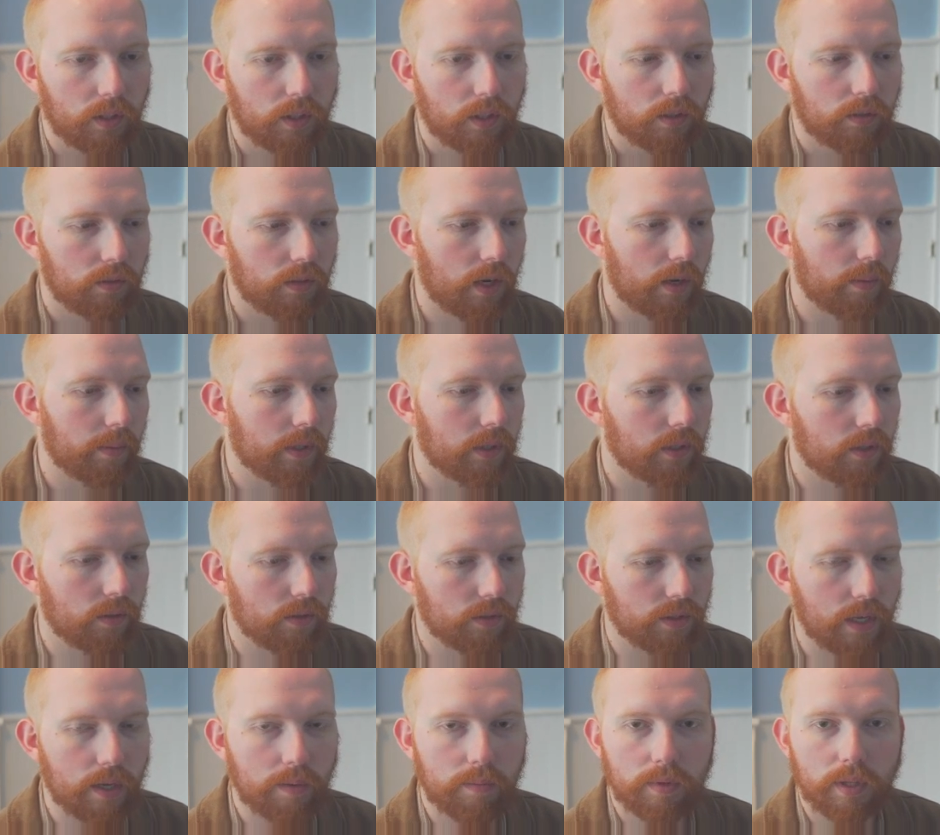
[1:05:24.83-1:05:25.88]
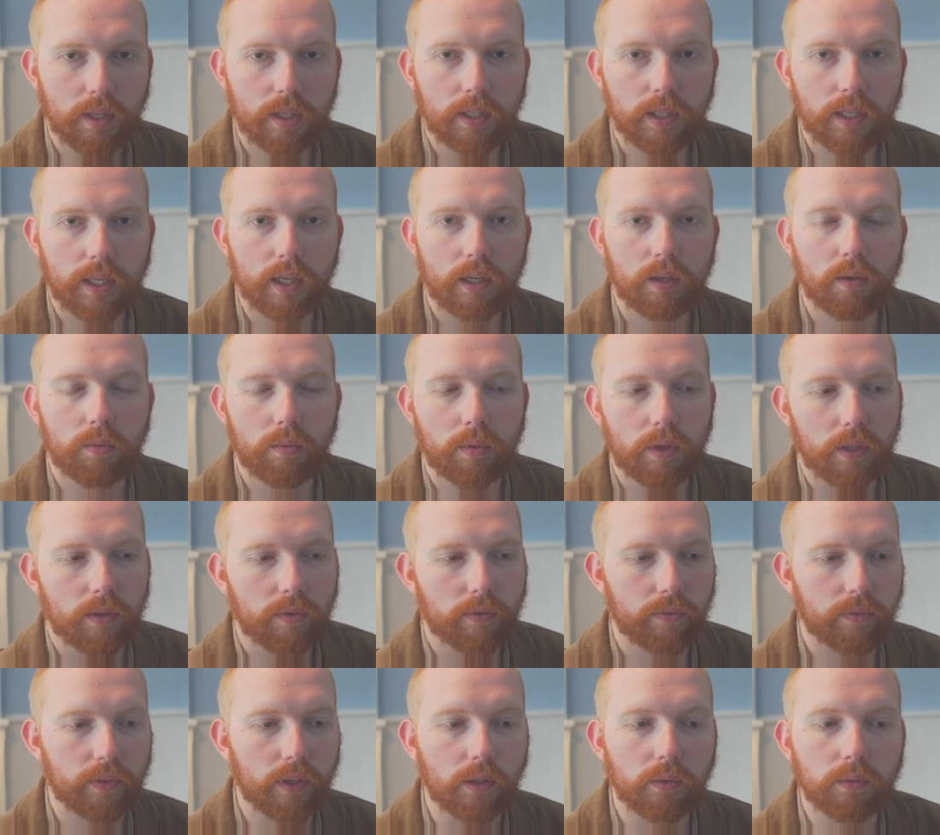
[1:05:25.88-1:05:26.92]
Right, we can do the same thing now with
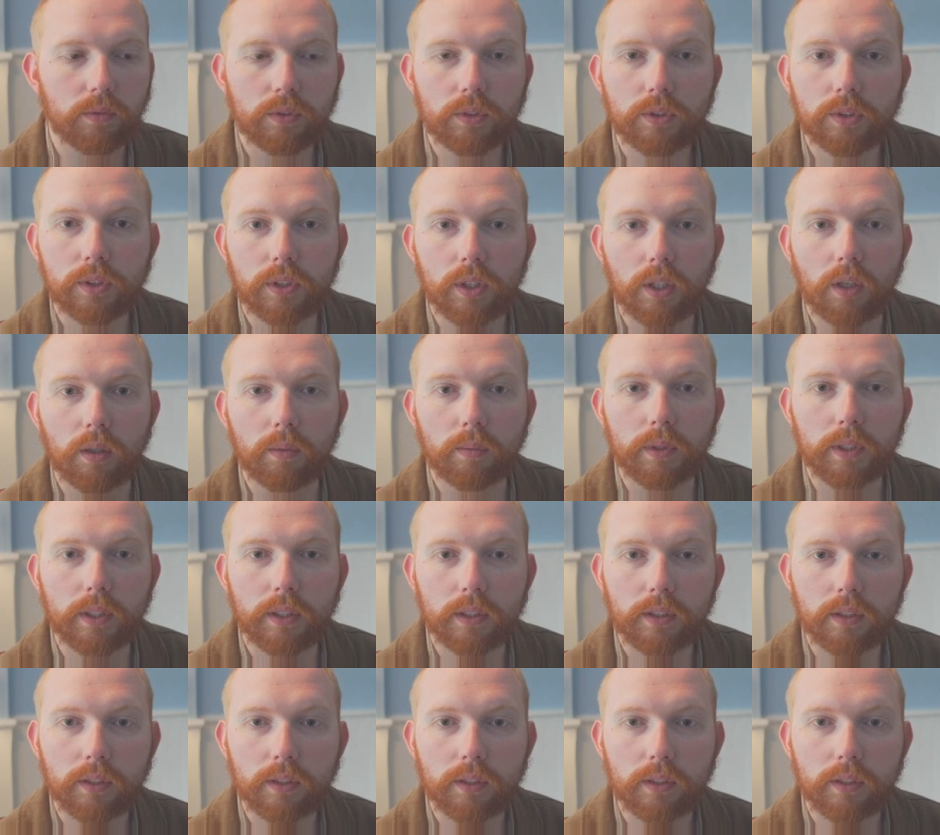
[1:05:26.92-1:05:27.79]
floats, can't we?